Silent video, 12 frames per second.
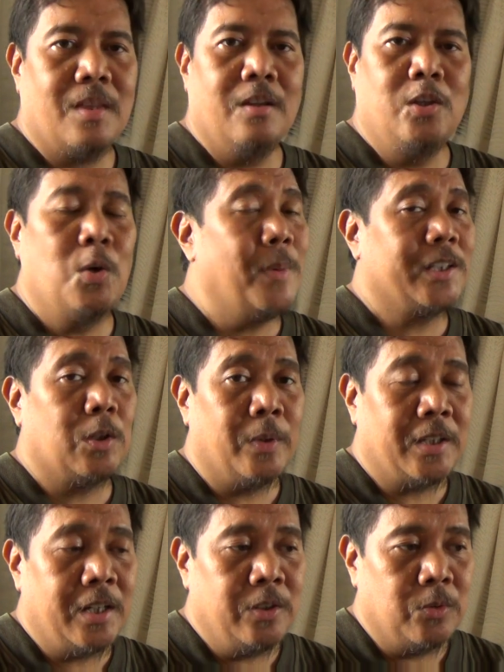no matter
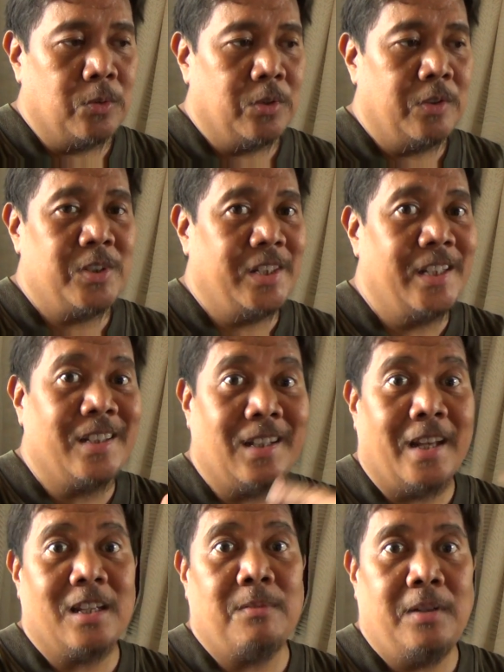what I do, if she didn't
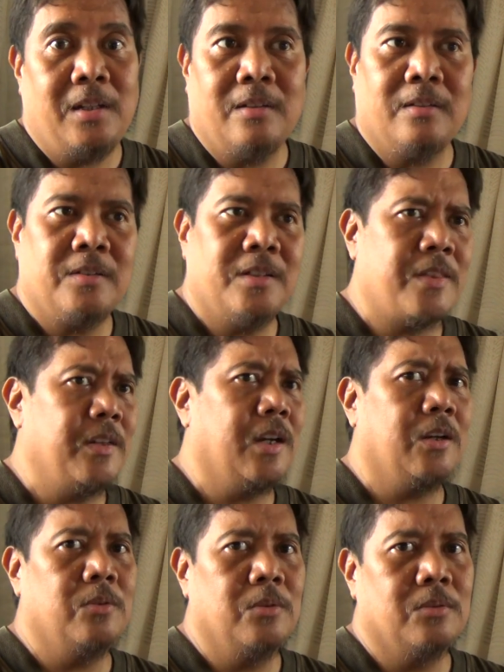like me, there's nothing I
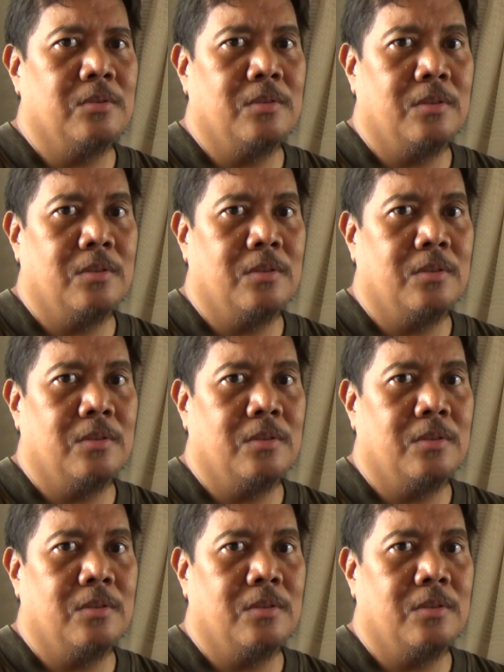could do.